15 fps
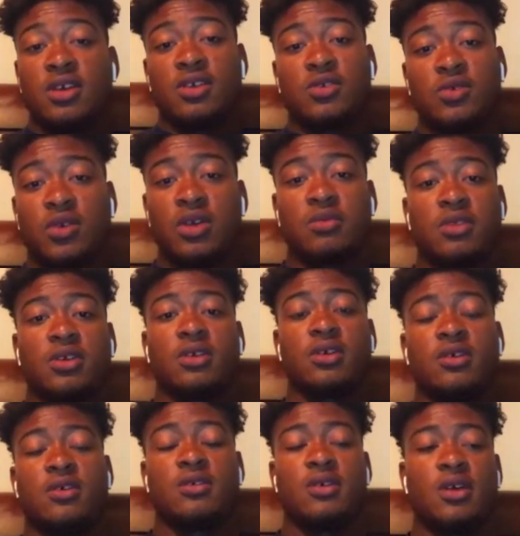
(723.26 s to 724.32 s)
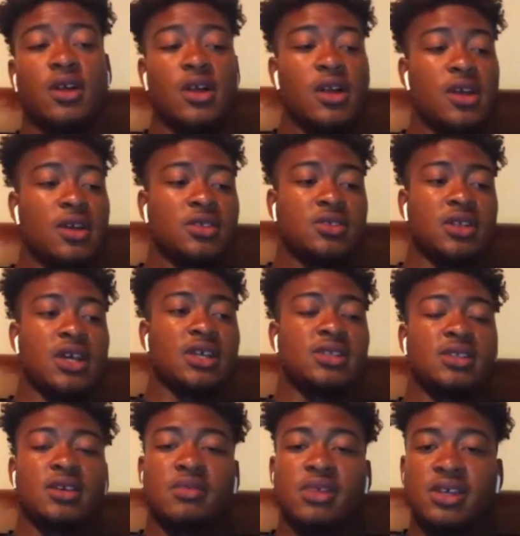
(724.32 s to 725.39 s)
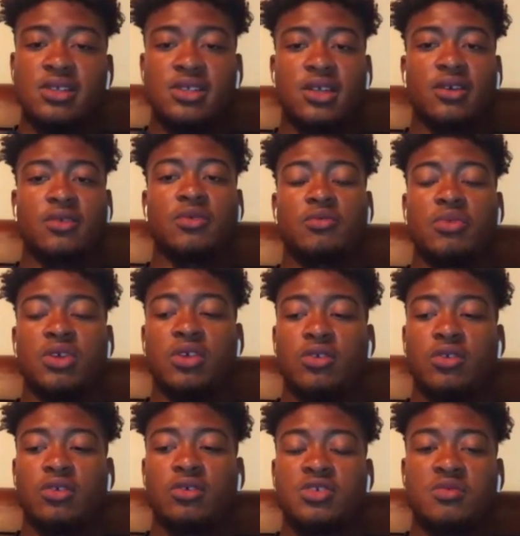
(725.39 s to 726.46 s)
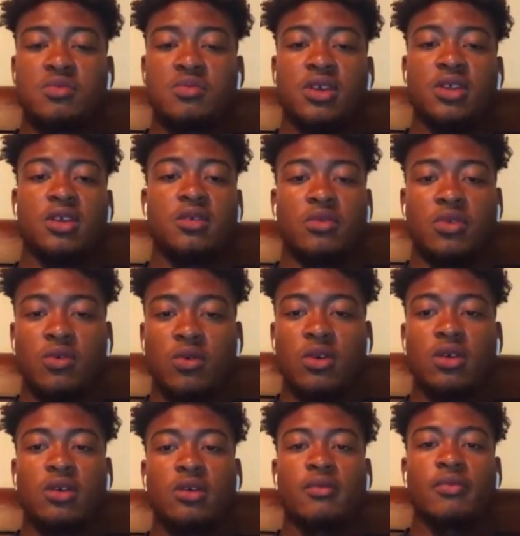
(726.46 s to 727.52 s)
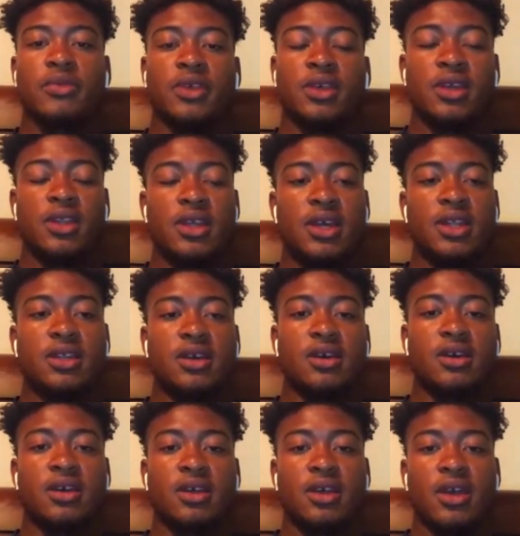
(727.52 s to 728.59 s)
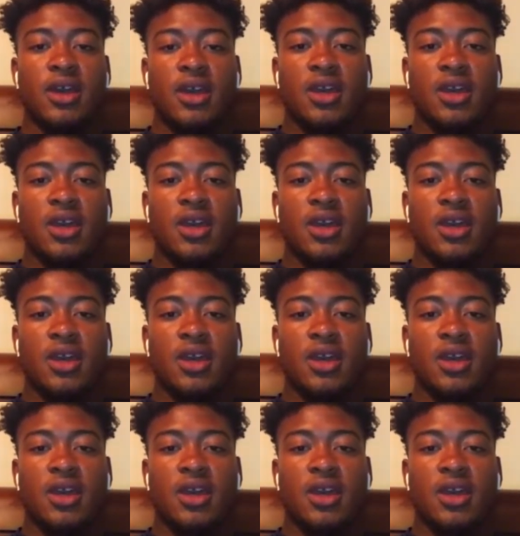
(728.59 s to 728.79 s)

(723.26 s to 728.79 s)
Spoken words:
good. You able to go. So that's something that stuck with me. Just being able to work, get that done.